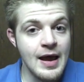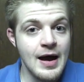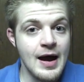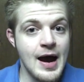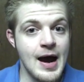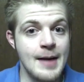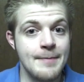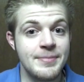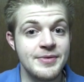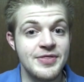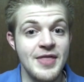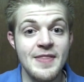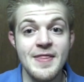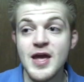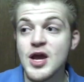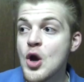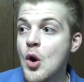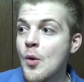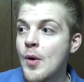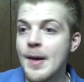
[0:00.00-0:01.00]
Um, but then
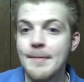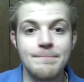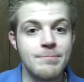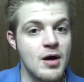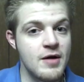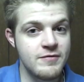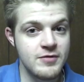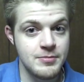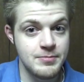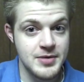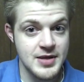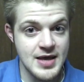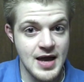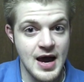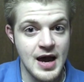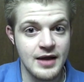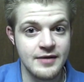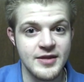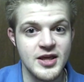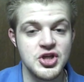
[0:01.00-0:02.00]
they go above and beyond.